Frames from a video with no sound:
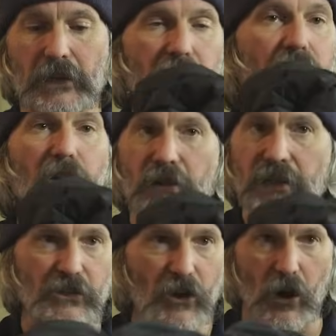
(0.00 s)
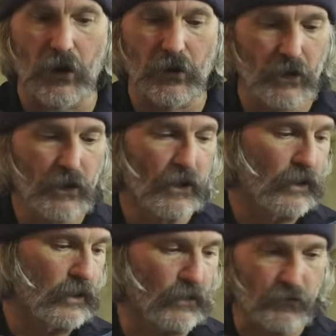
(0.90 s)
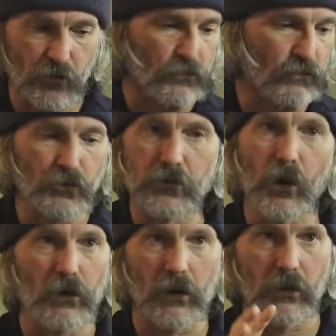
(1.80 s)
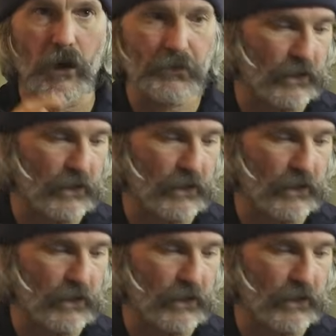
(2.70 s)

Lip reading: it literally is gone. You roll it all up and